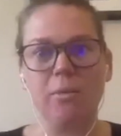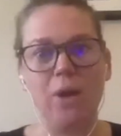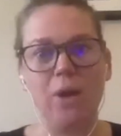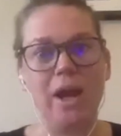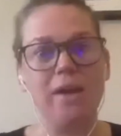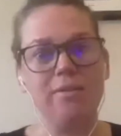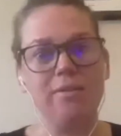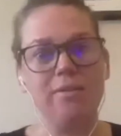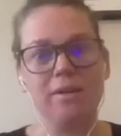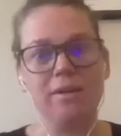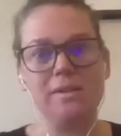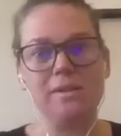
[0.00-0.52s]

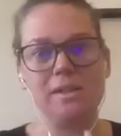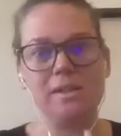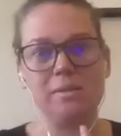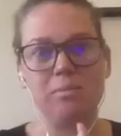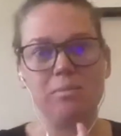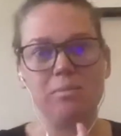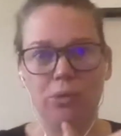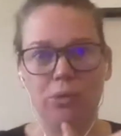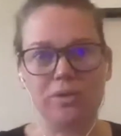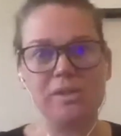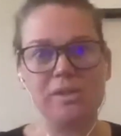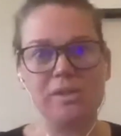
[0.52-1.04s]
that
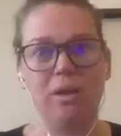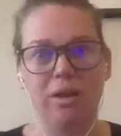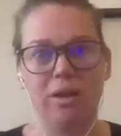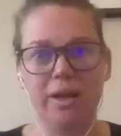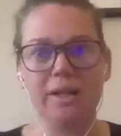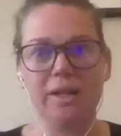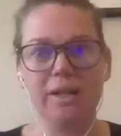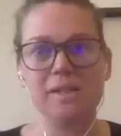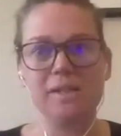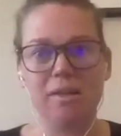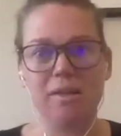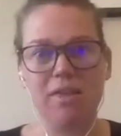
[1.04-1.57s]
sports science
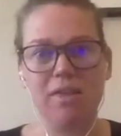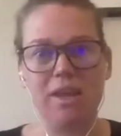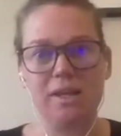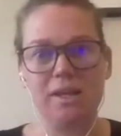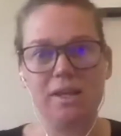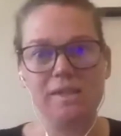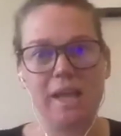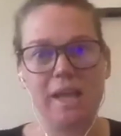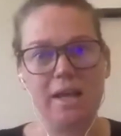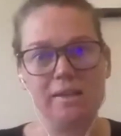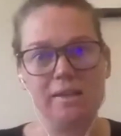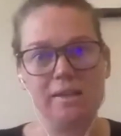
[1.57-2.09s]
and things
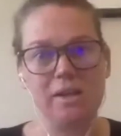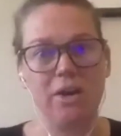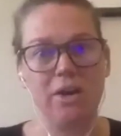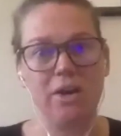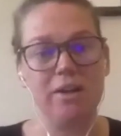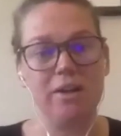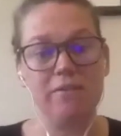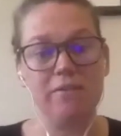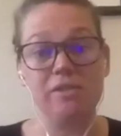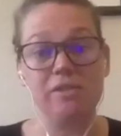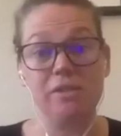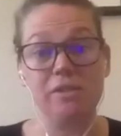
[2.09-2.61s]
has kind of
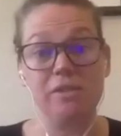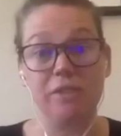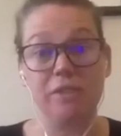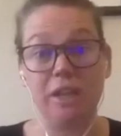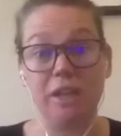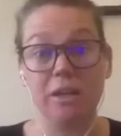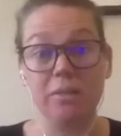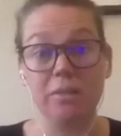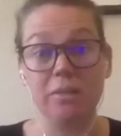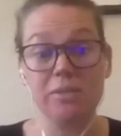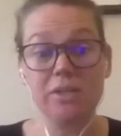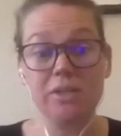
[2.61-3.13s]

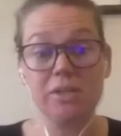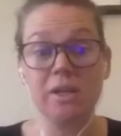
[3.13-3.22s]
developed.